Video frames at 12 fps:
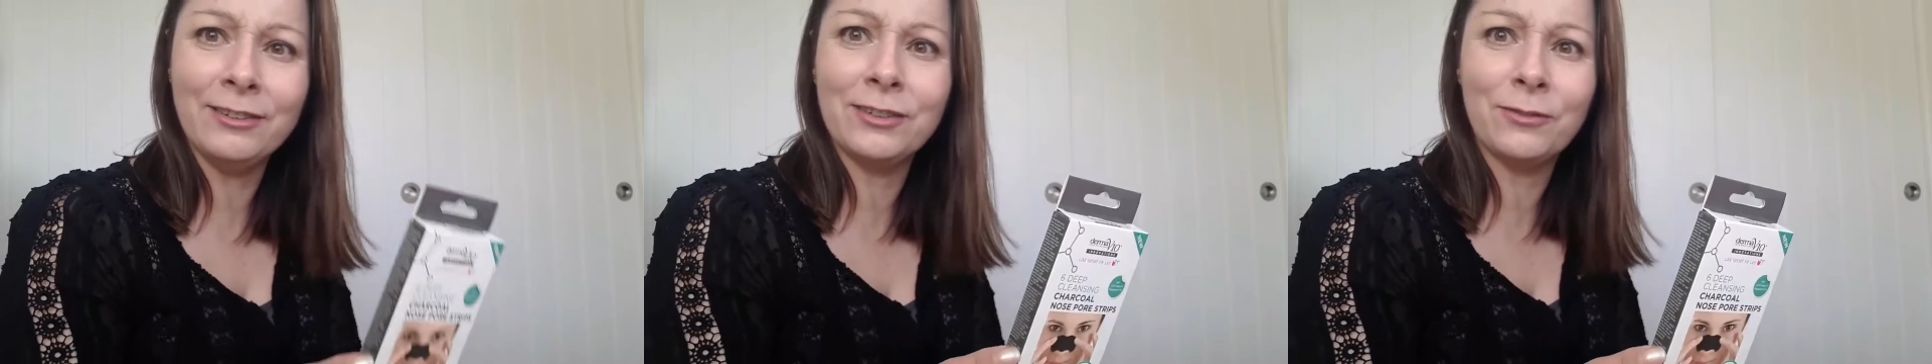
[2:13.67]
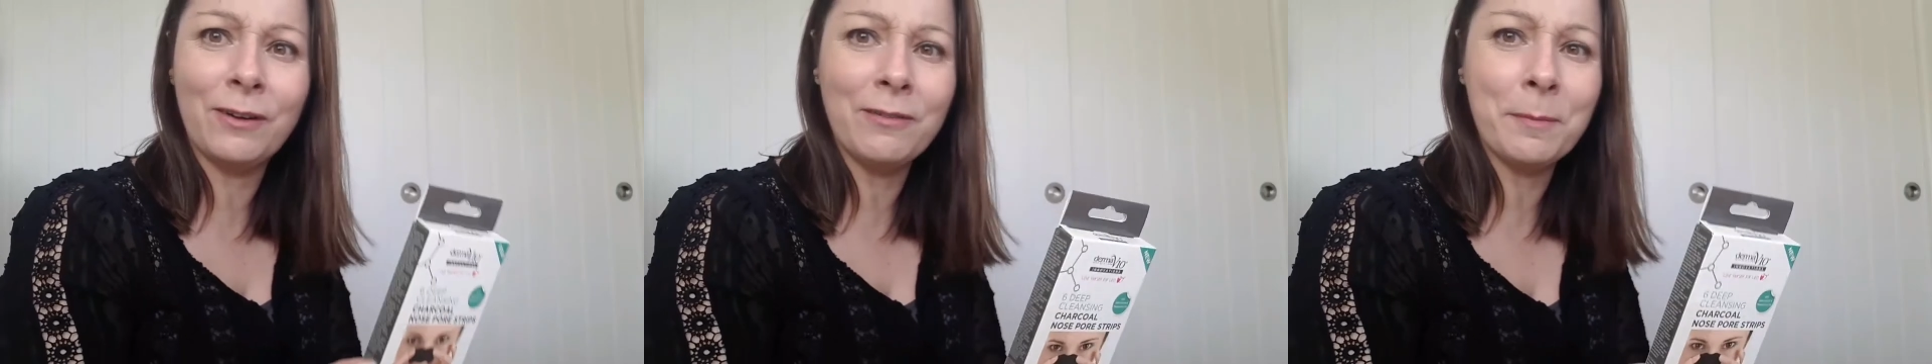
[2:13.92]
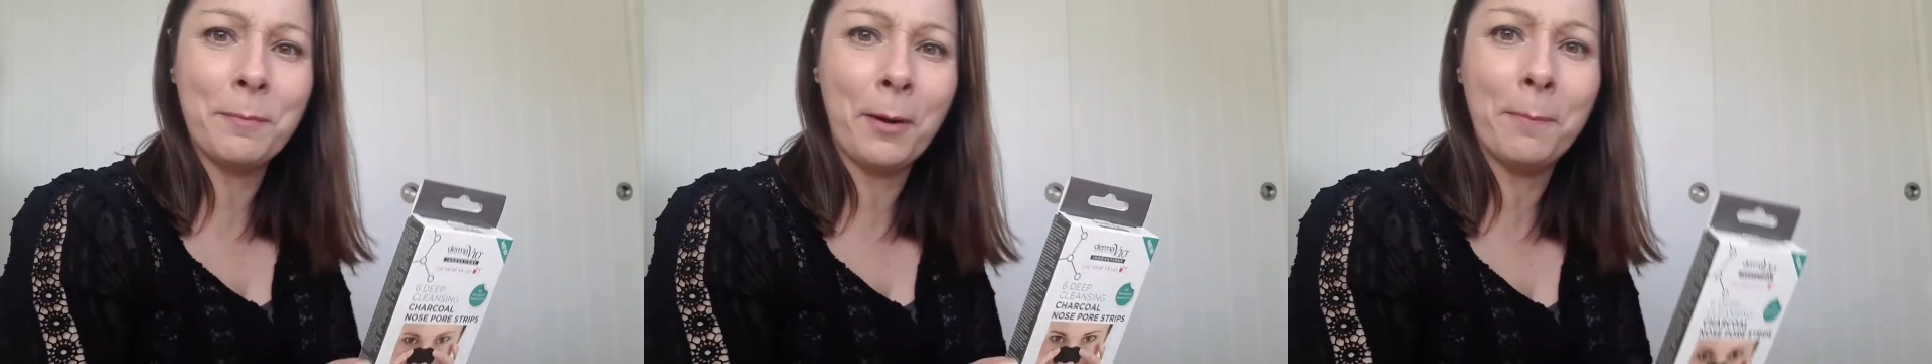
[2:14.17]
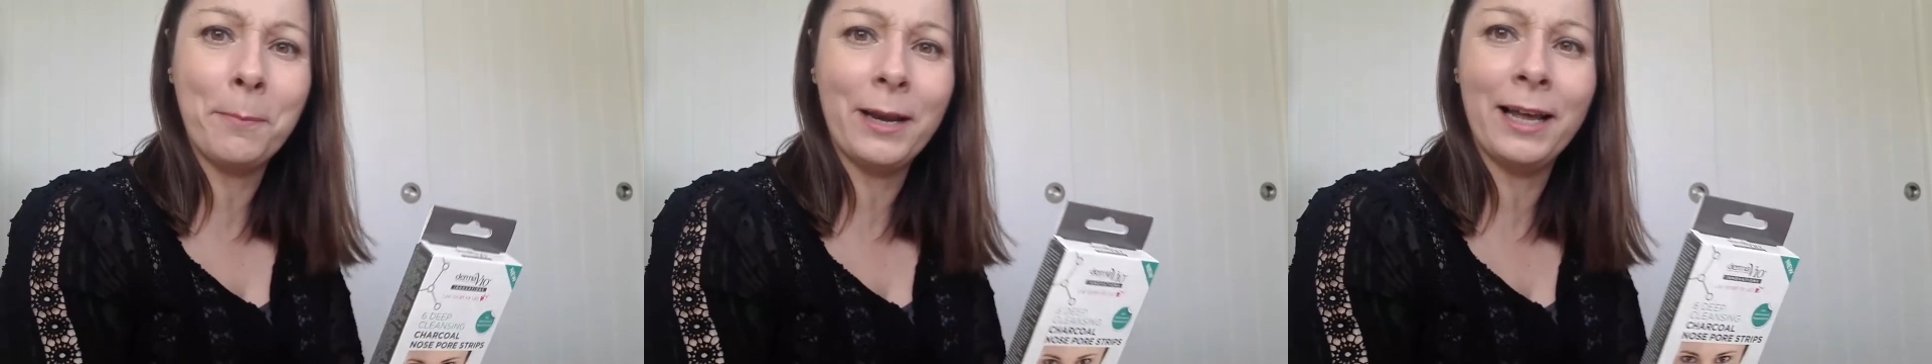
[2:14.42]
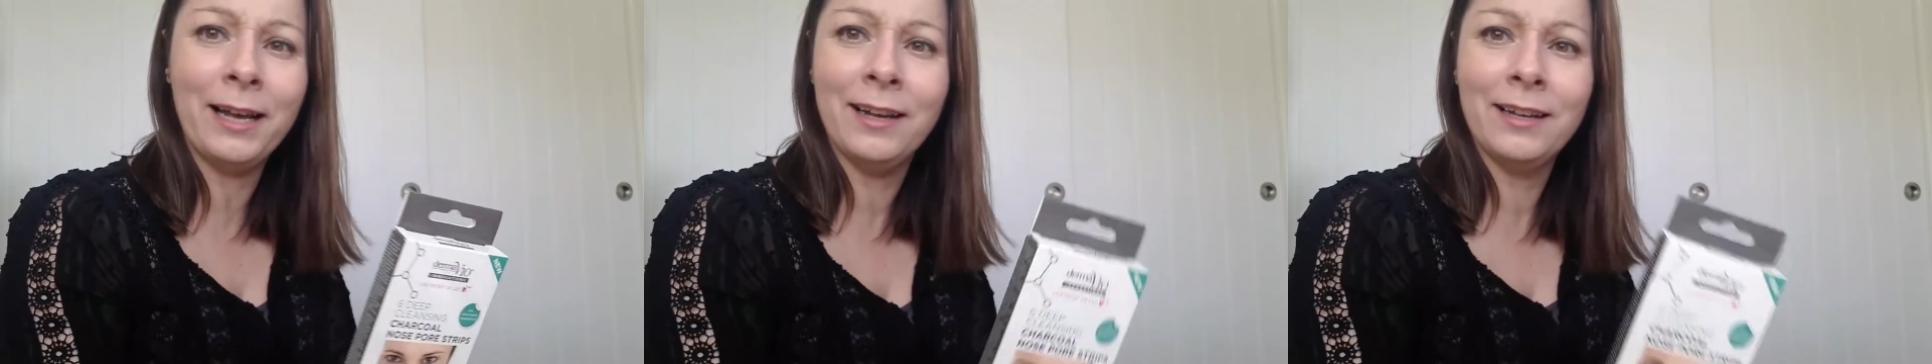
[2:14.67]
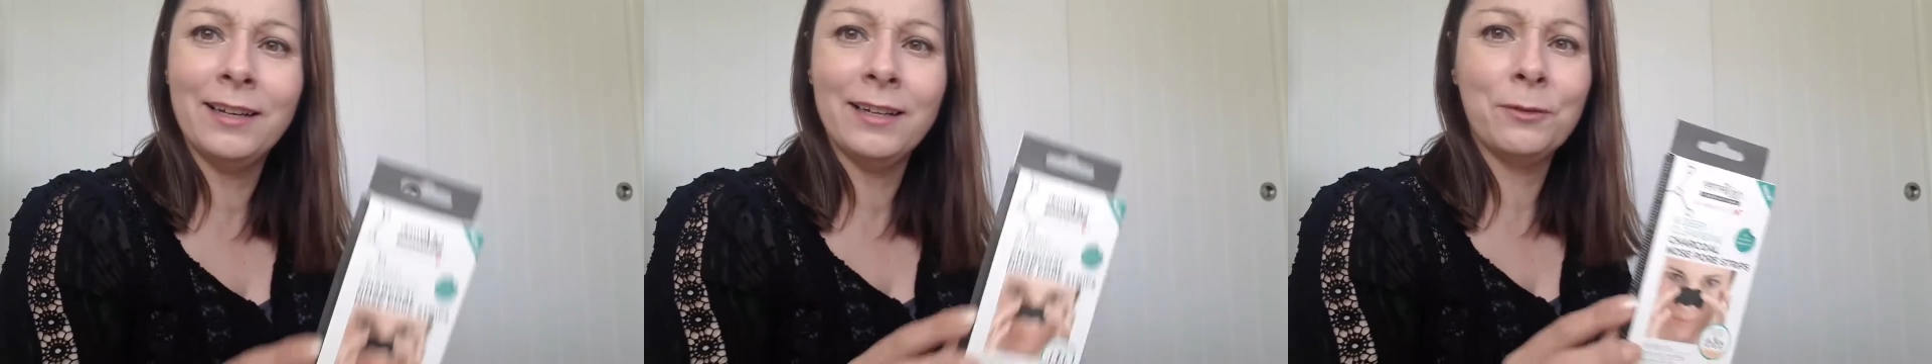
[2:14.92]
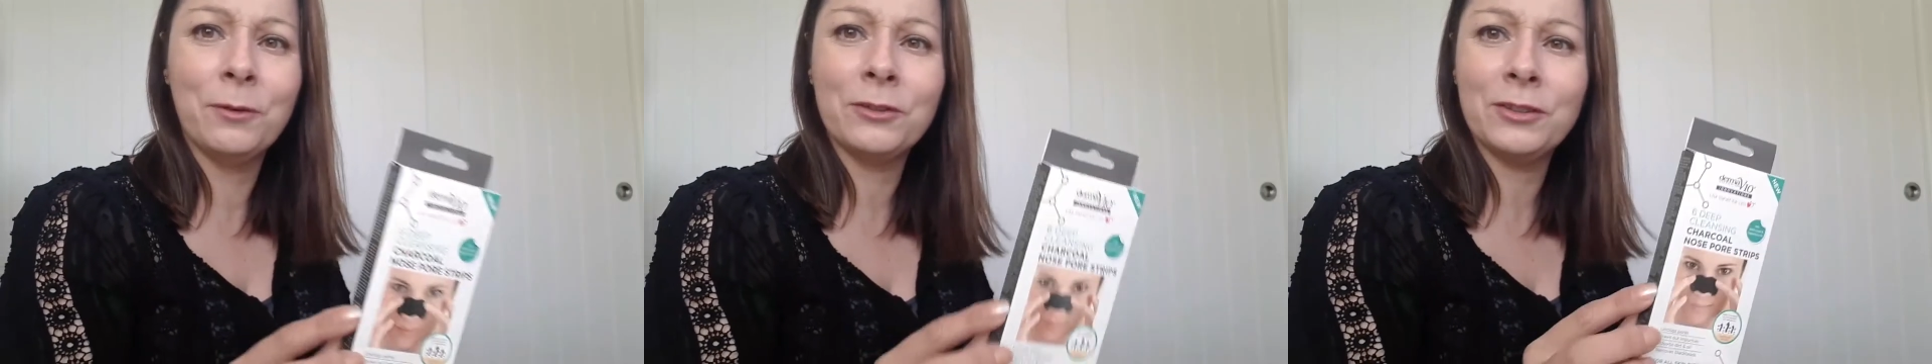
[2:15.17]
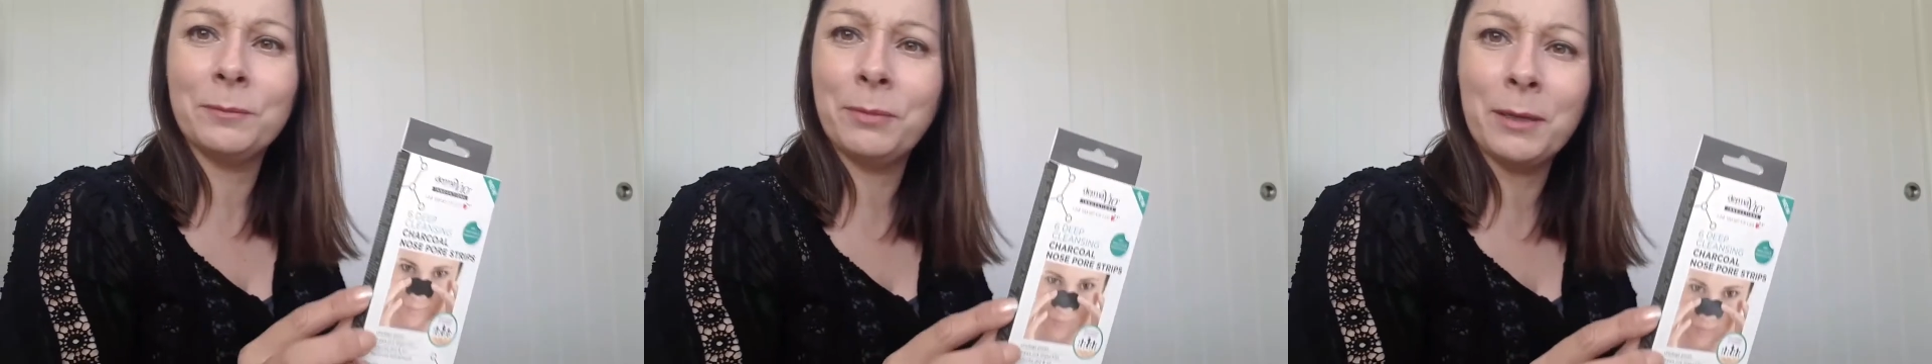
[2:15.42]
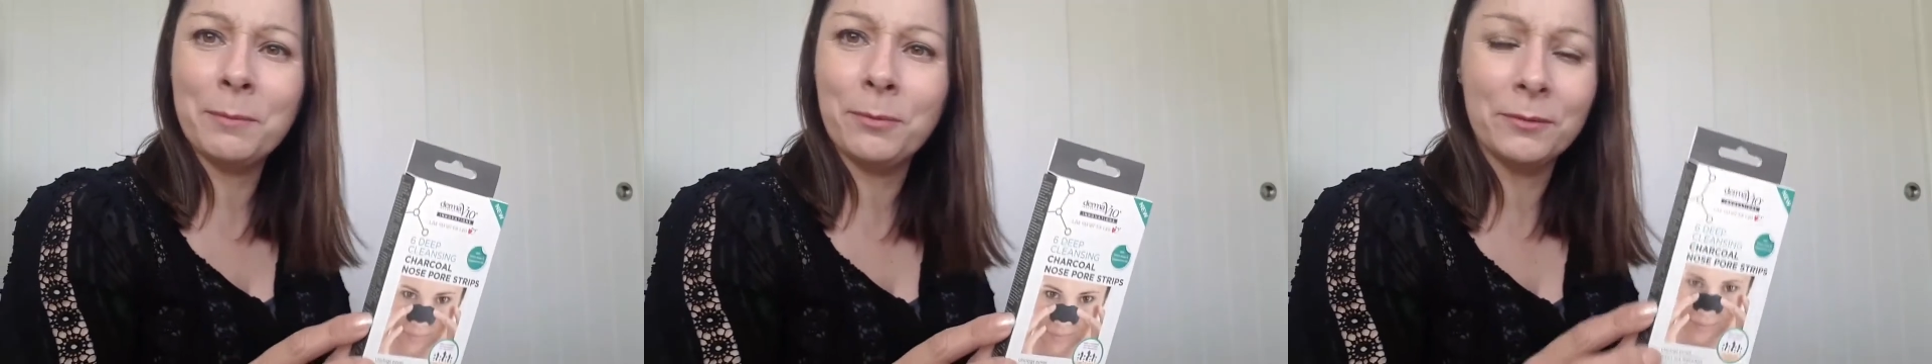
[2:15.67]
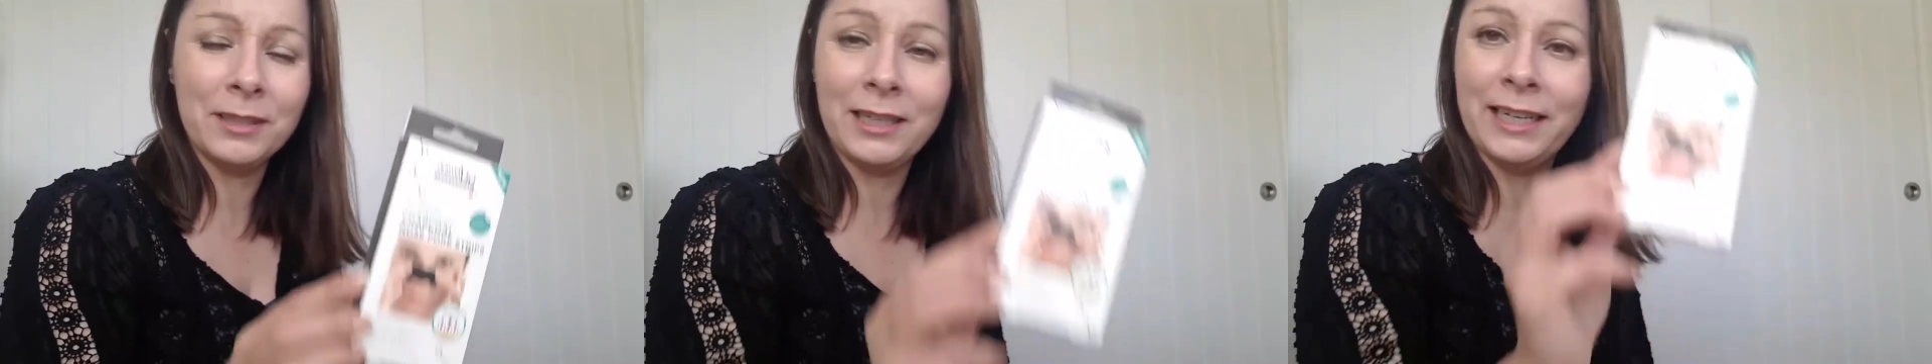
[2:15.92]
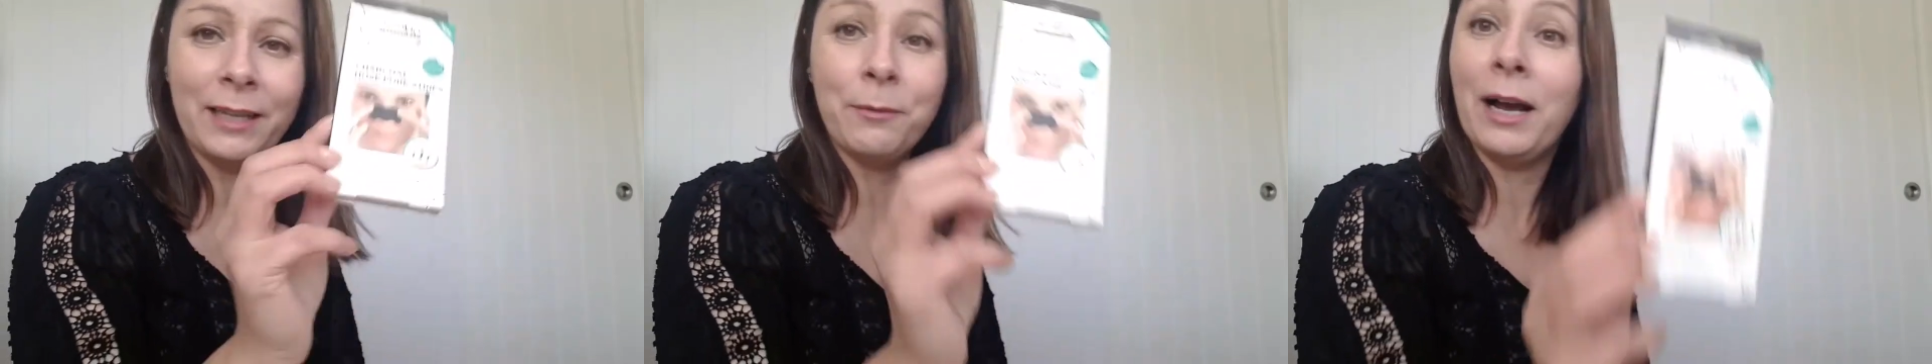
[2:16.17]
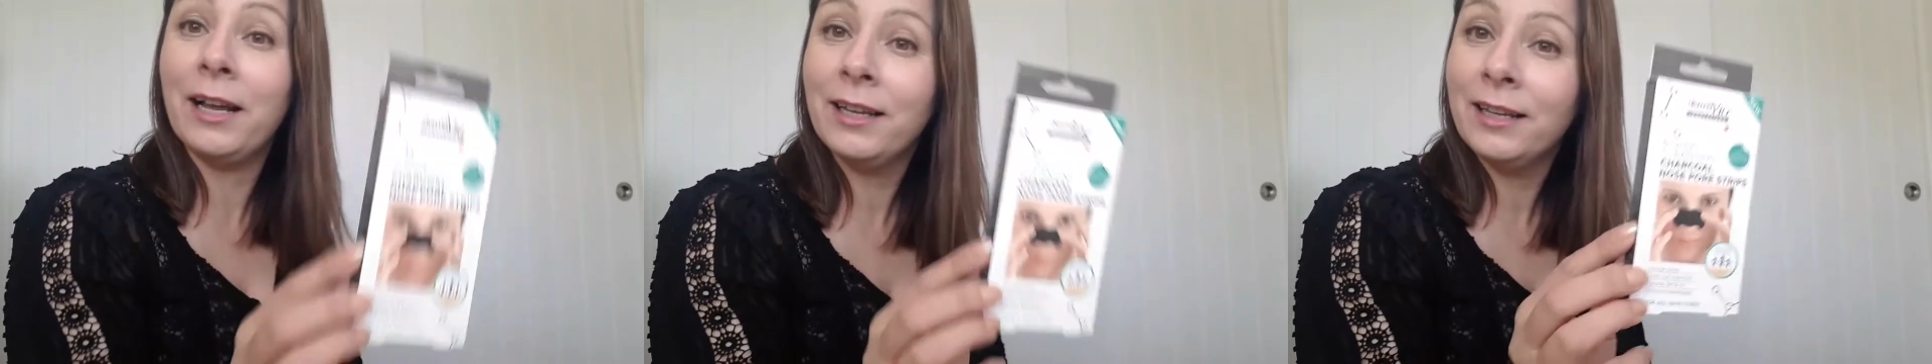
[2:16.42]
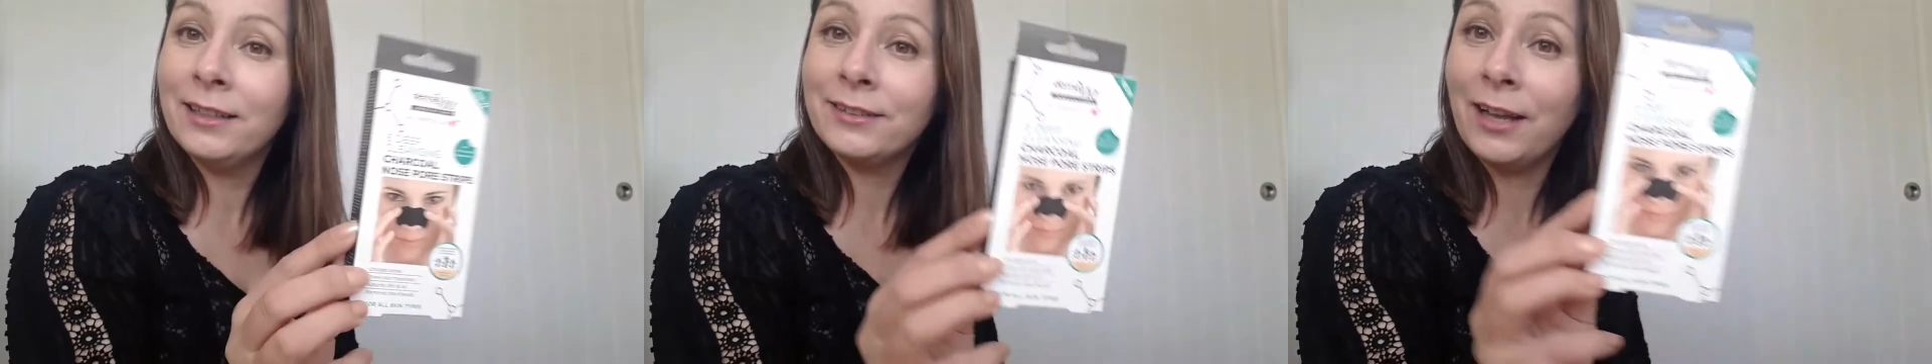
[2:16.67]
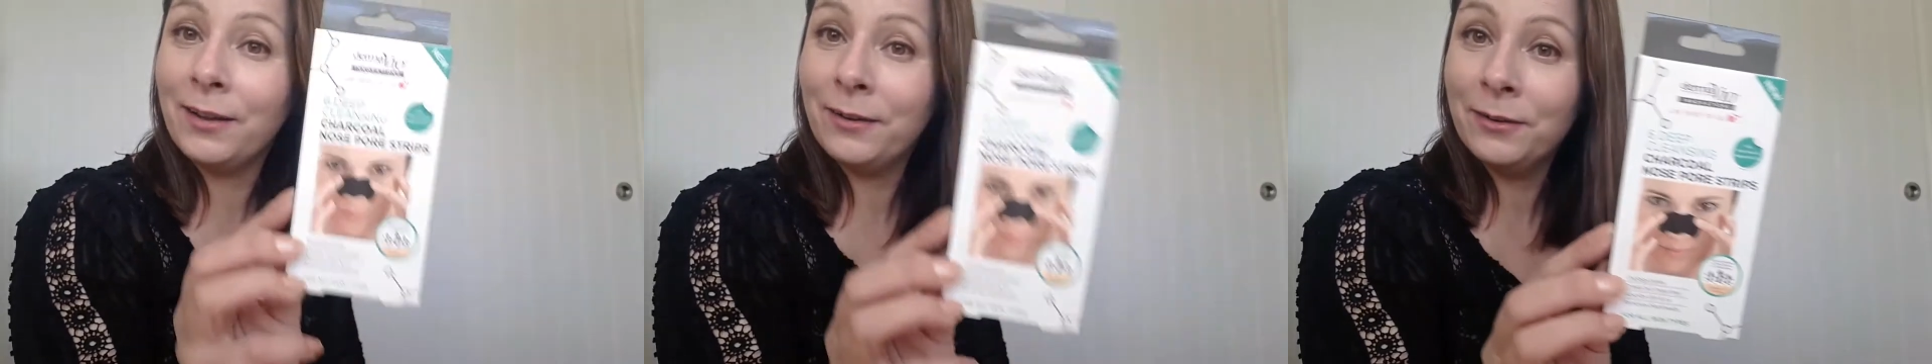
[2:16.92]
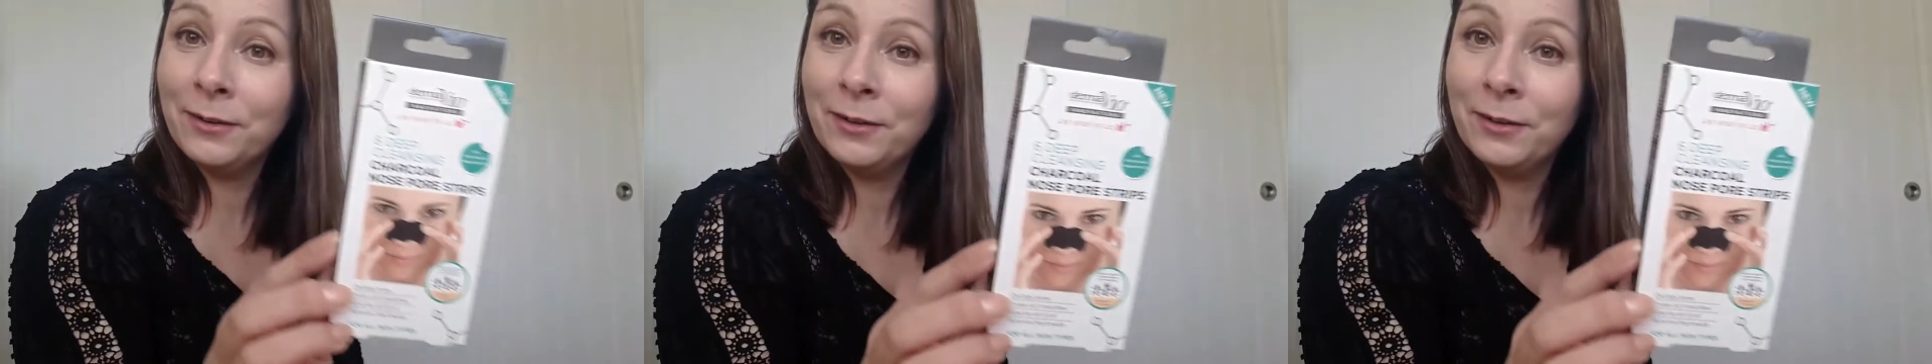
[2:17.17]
She's very popular watching people. Anyway, so